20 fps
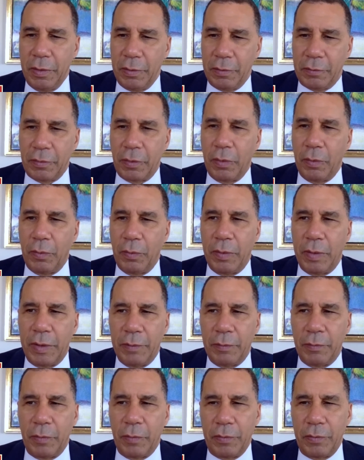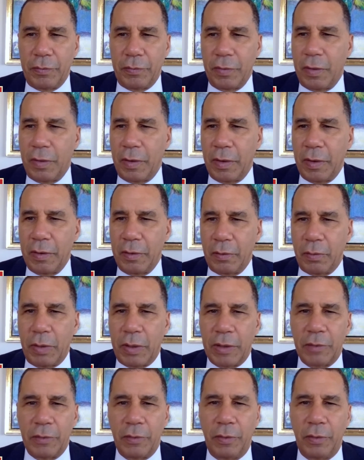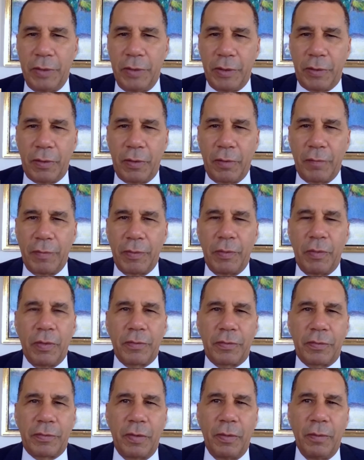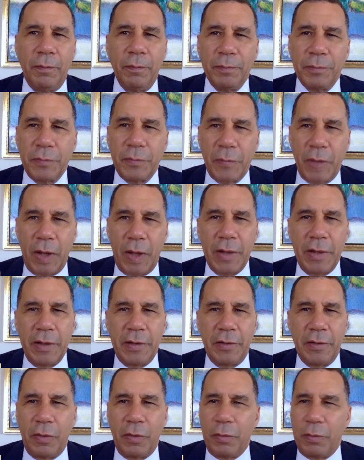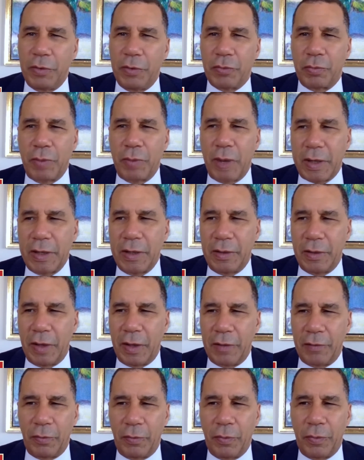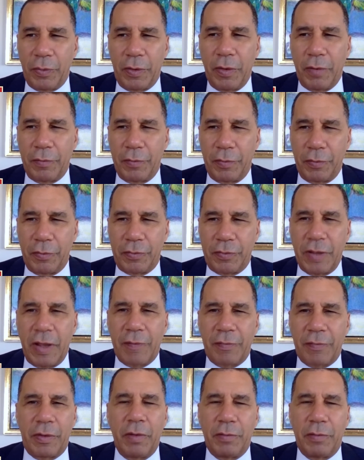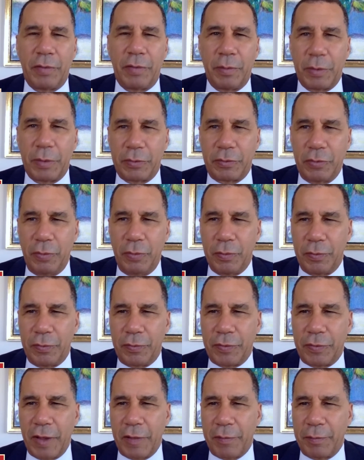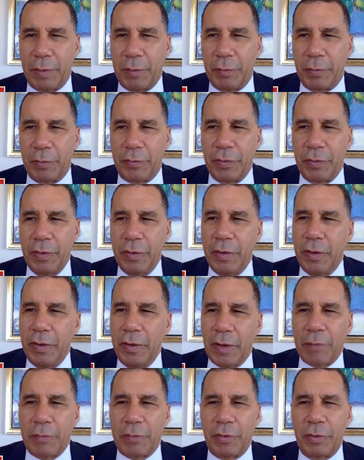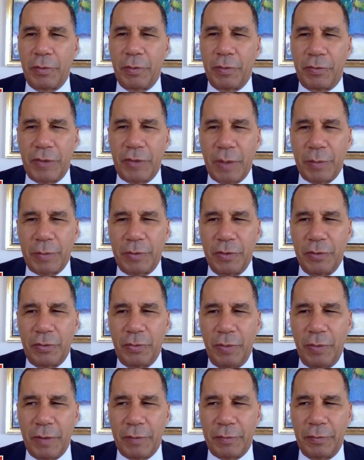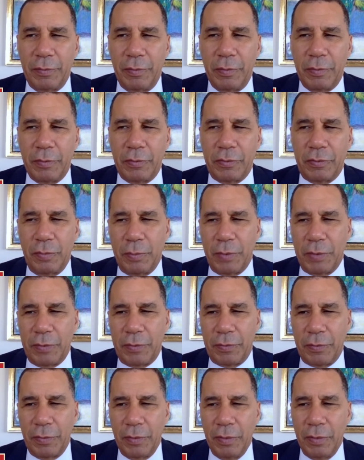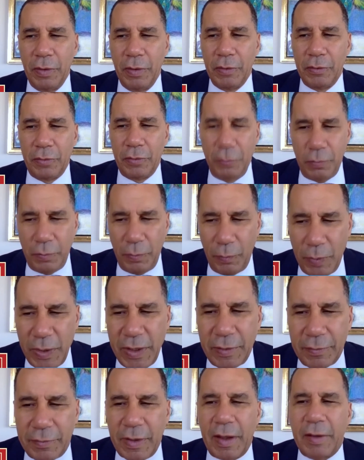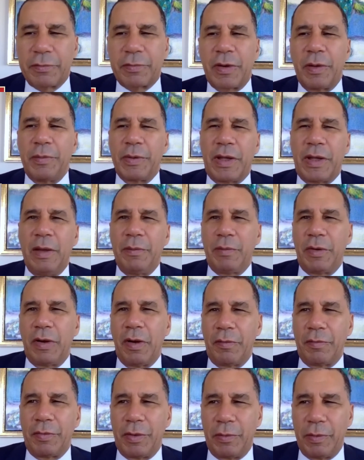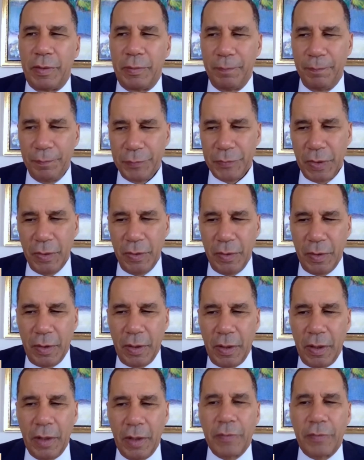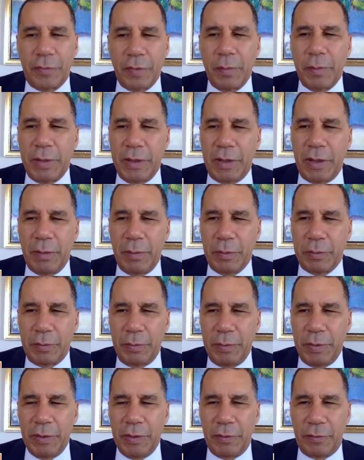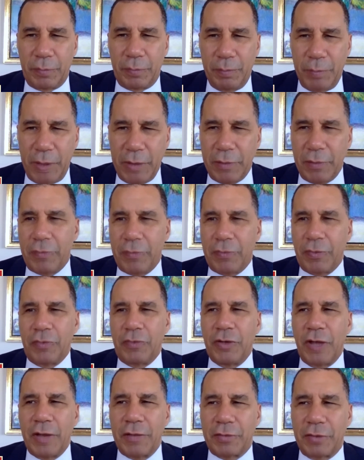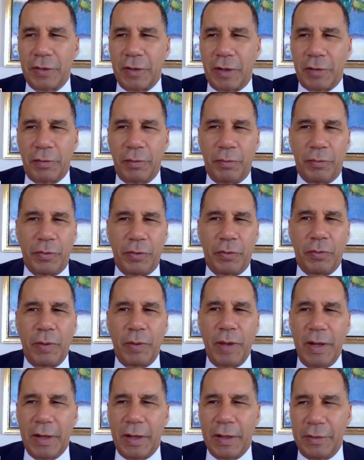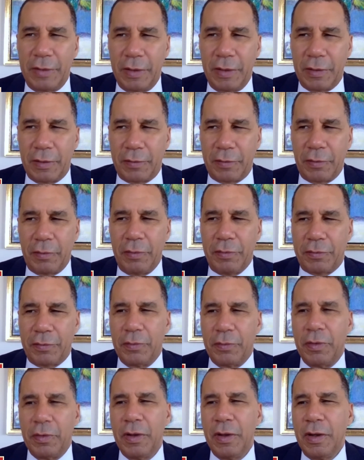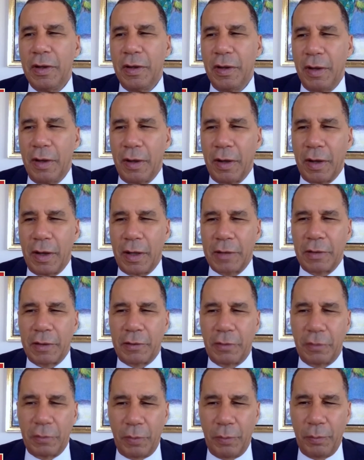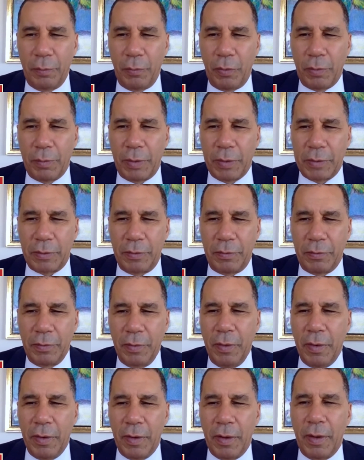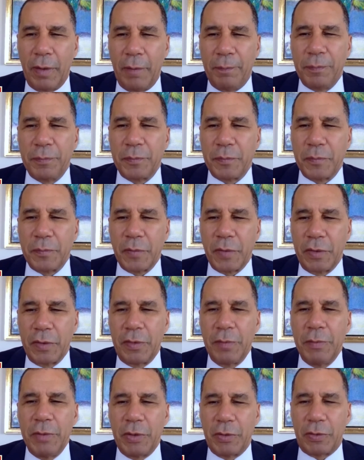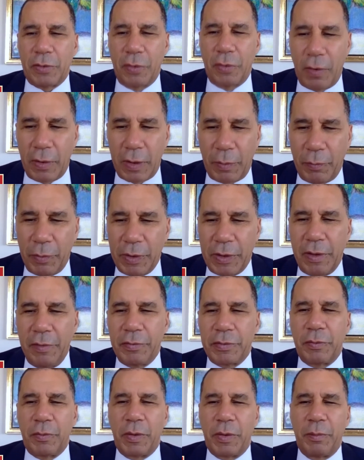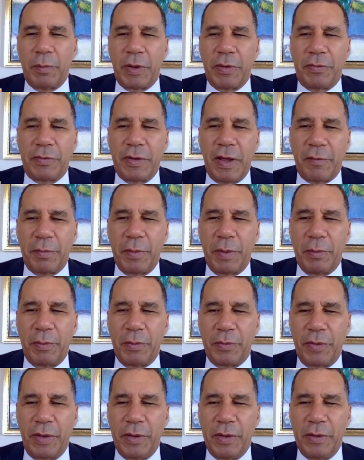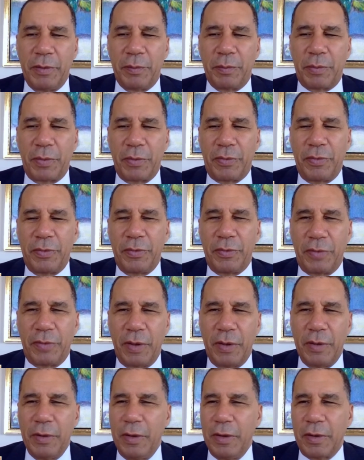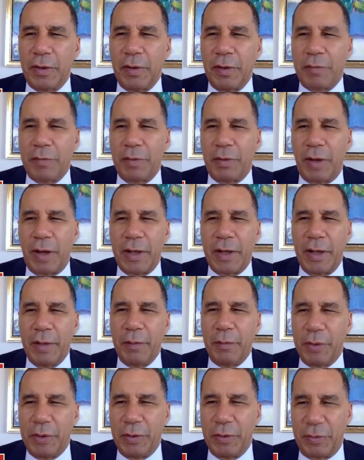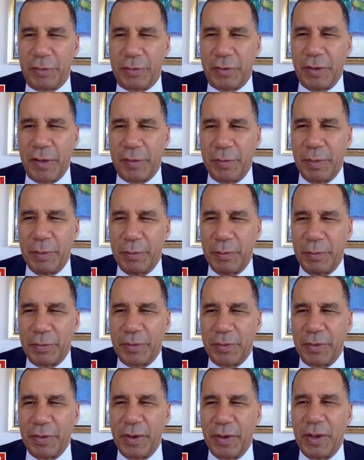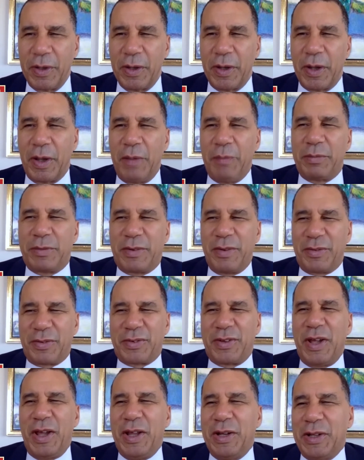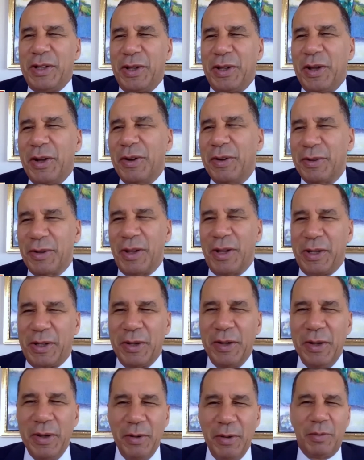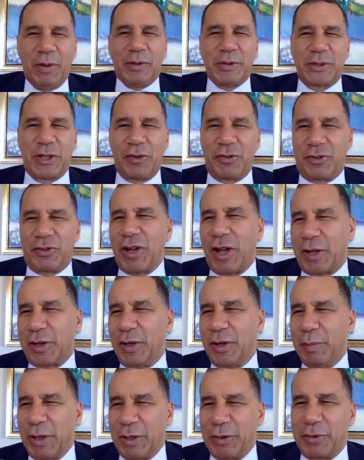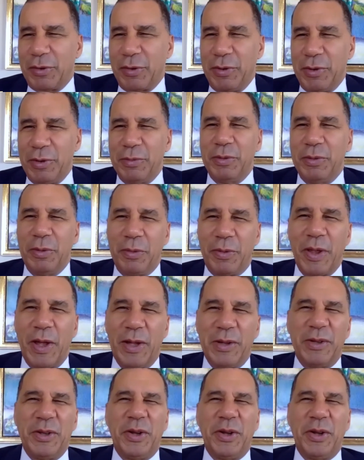So it was quite a learning curve. And also, I didn't always recognize all the governor's staff. The governor had about 200 staff members. I was at a reception 2 weeks after I became governor, and somebody came up to me and made this suggestion. I thought it was a great idea. And I said, listen, I'd like to learn more about this. Give me your card. I want to give it to one of my staff members. And the person said, Governor, I am one of your staff members. And I'm just standing there like, well, just checking to make sure you knew that.